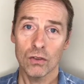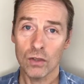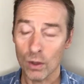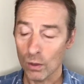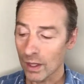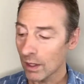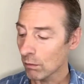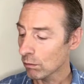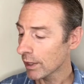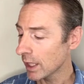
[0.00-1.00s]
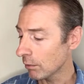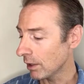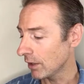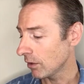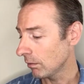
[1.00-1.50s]
So it really
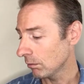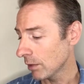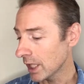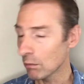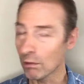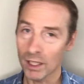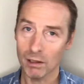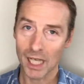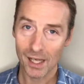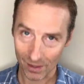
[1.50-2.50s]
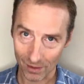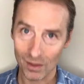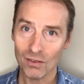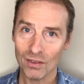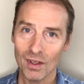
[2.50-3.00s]

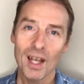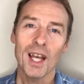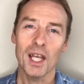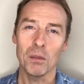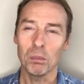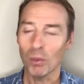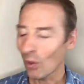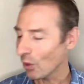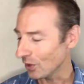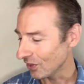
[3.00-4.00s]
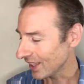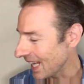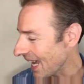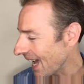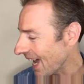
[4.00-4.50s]
is important to
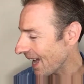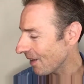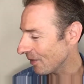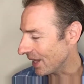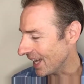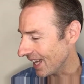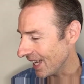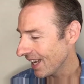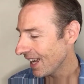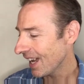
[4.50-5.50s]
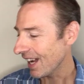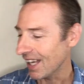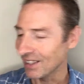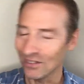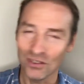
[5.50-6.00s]
get out there
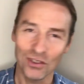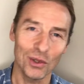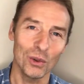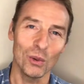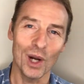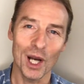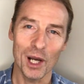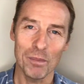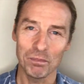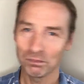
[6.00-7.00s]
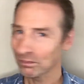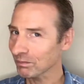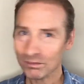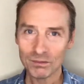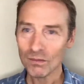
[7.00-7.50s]
and to
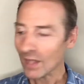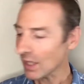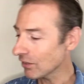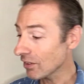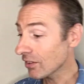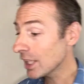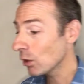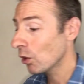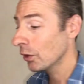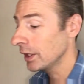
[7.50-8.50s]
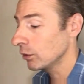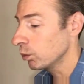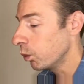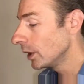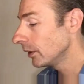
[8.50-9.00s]
see all
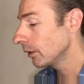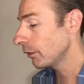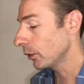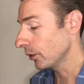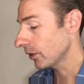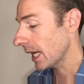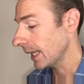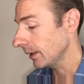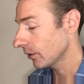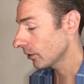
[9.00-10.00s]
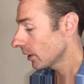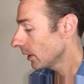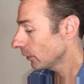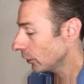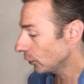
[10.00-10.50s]
these wonderful sights
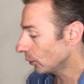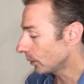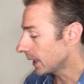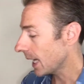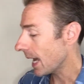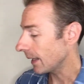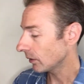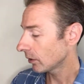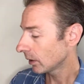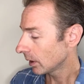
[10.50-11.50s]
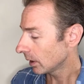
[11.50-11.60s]
that you get